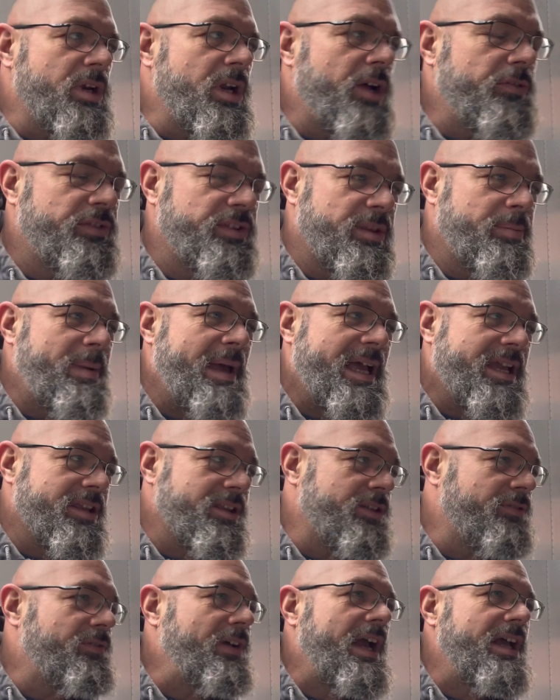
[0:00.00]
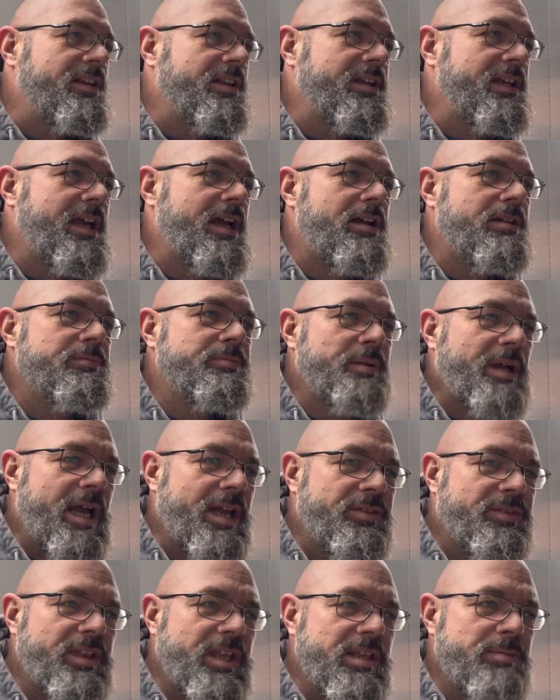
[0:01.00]
off of the back of the valley now. I
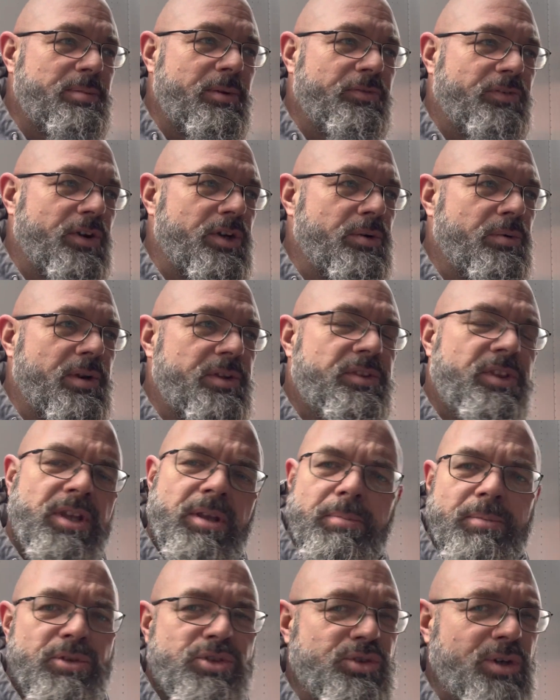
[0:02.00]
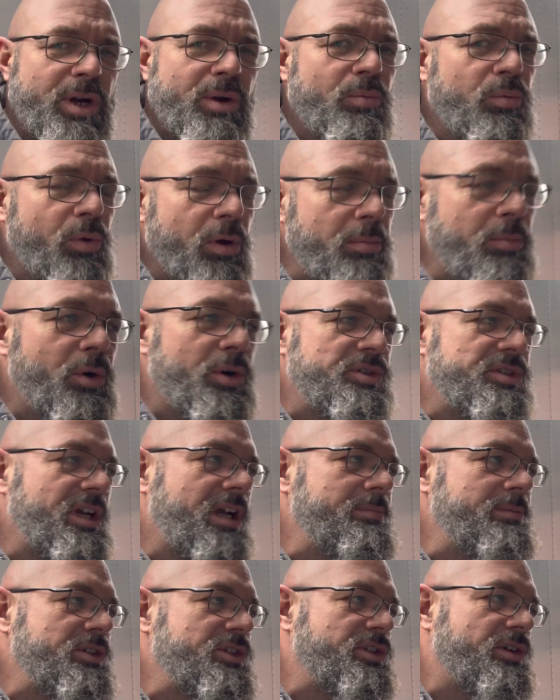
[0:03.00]
think before I do anything, I'm gonna try one more
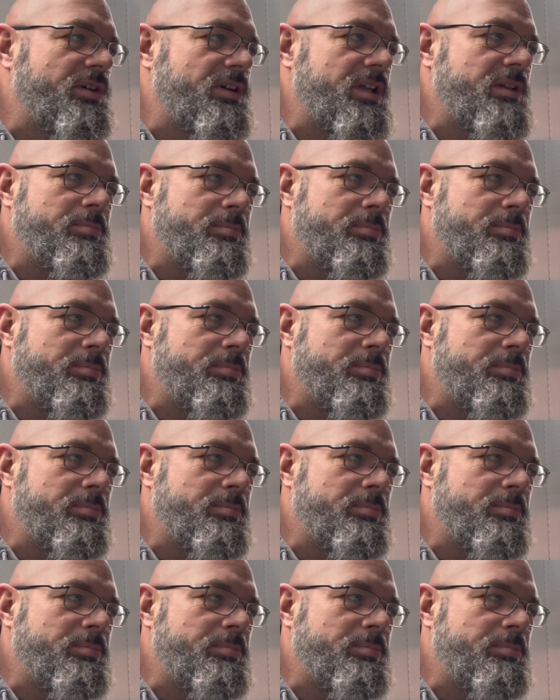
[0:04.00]
time to start it.